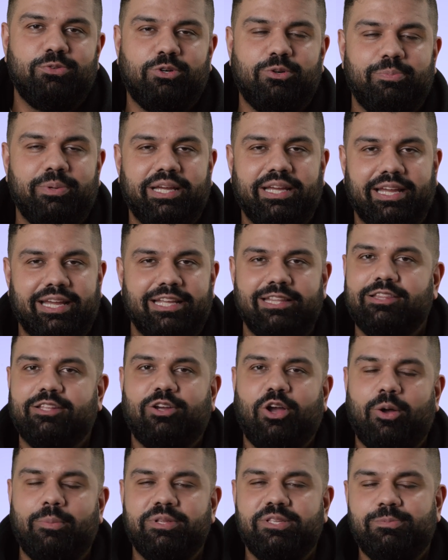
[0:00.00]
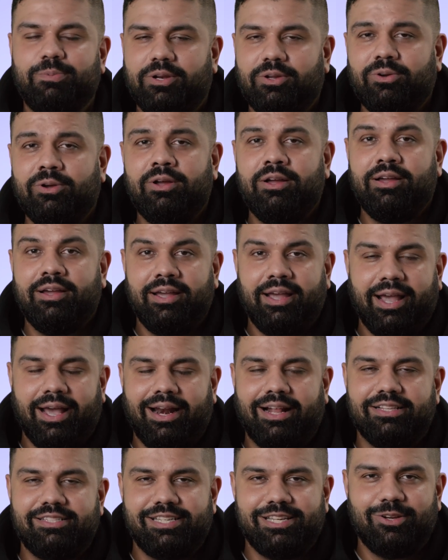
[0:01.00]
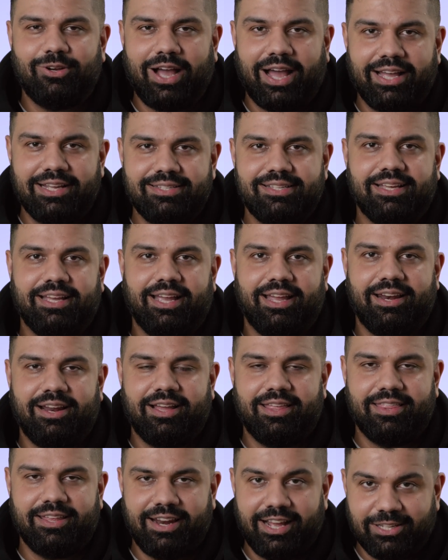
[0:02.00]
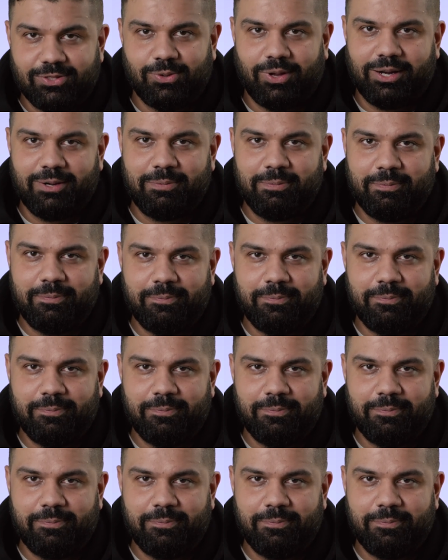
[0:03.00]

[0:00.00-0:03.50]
would be in the comments below. And I'll see you guys in the next one.